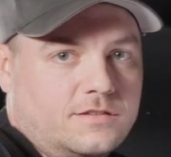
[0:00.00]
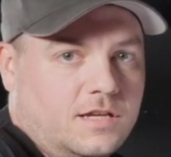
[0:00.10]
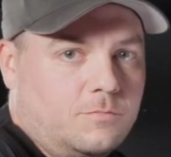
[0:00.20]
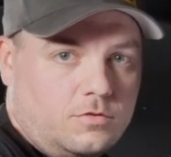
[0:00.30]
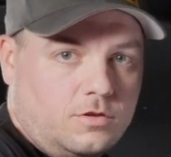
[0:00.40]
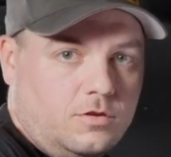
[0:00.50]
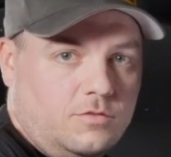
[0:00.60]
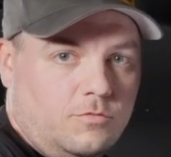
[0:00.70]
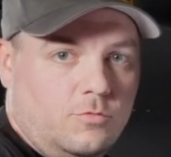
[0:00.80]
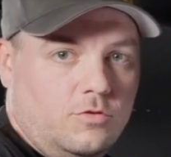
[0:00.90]
step, we're going to go ahead
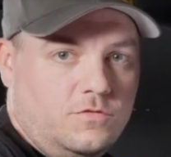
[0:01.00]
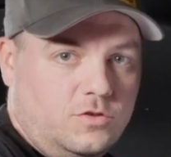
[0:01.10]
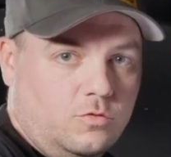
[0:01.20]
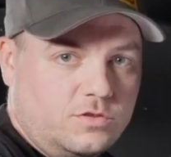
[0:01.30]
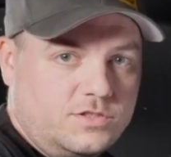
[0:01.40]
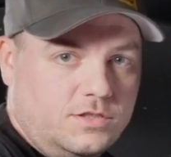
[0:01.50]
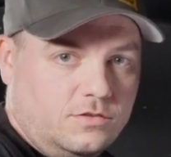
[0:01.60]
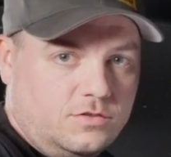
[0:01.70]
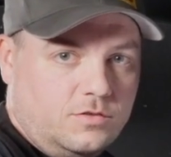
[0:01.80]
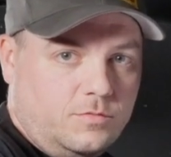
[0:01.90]
and remove the door seal
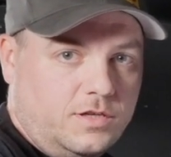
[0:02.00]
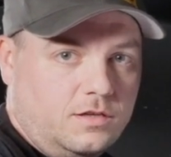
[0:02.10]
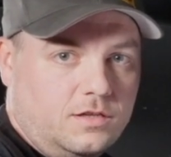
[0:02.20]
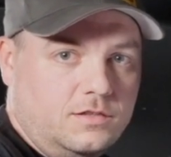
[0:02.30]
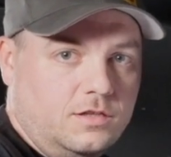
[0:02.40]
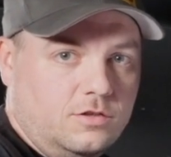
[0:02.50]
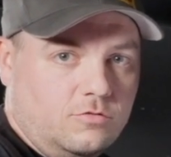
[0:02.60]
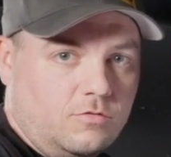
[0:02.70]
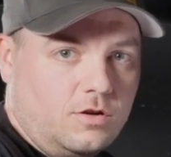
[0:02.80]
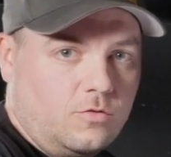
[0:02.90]
so that we can continue to
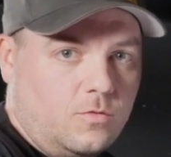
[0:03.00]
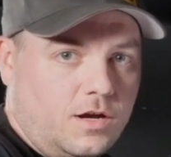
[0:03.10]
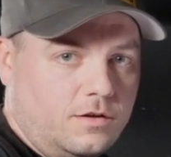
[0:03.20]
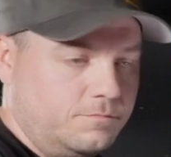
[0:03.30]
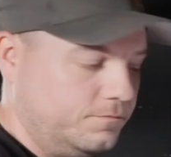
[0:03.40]
run our wire.